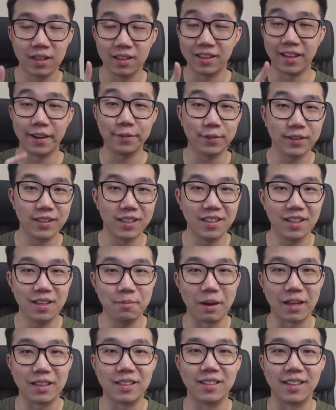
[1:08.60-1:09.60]
Definitely
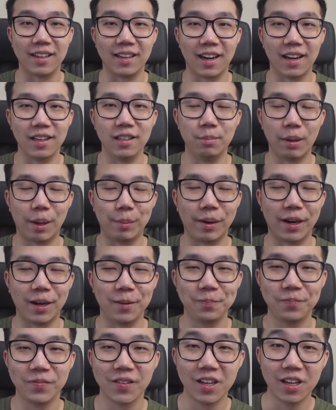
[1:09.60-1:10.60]
better than Alibaba.
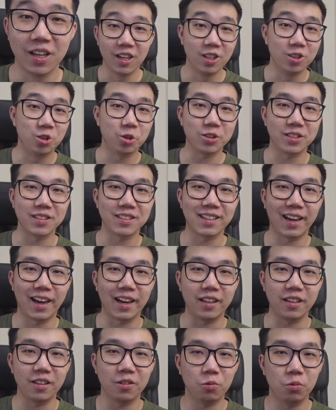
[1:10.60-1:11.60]
Jokes
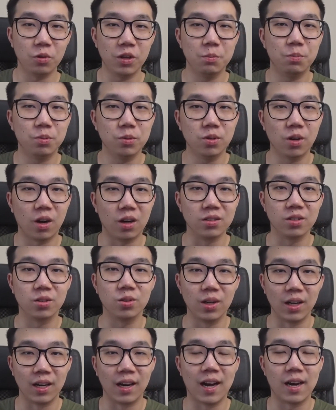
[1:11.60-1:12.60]
aside, Weibo
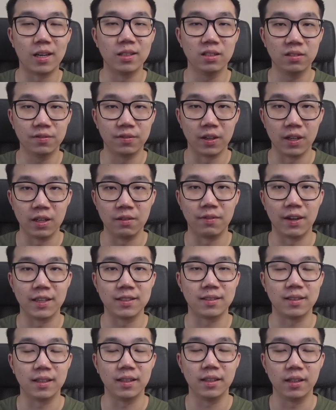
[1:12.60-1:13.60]
also allows for
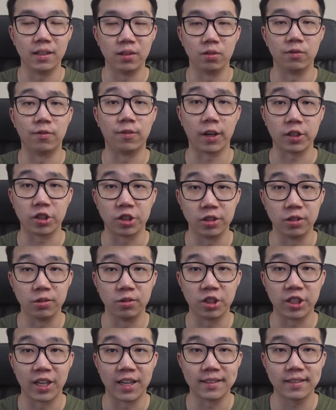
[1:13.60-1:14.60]
investing into fractional
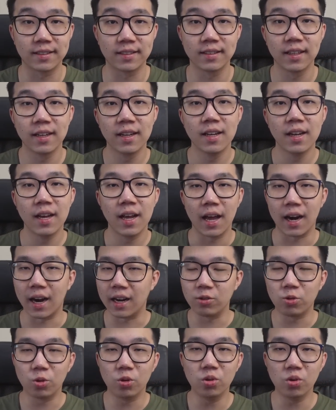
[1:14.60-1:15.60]
shares. And
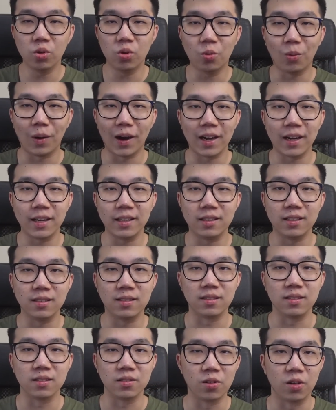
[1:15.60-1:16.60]
I don't know why
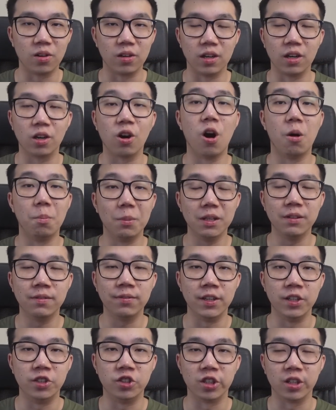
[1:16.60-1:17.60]
this is not a common
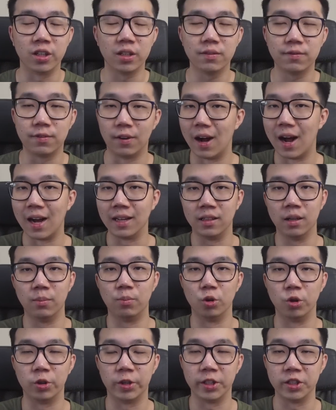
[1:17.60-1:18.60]
feature for other
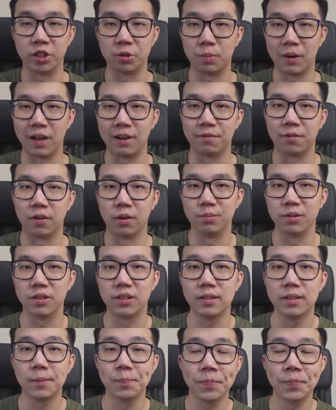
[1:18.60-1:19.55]
brokerage platforms.